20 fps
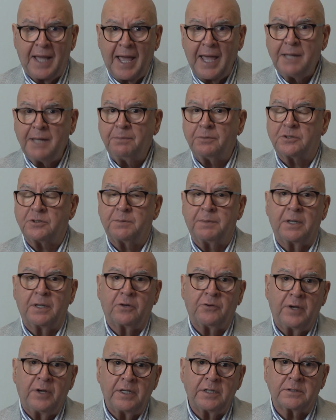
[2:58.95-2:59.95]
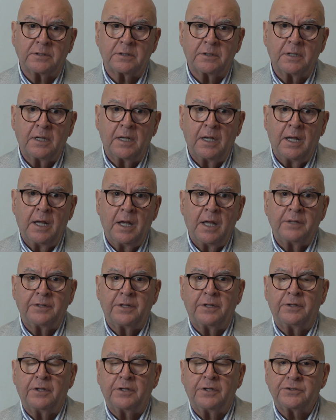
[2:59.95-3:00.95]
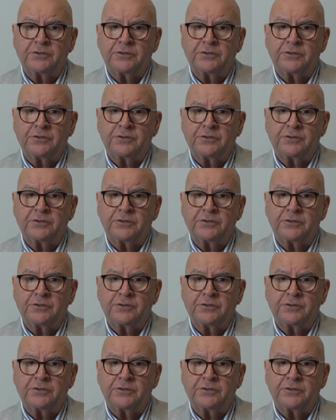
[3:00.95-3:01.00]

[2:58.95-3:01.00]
able to be accredited, then those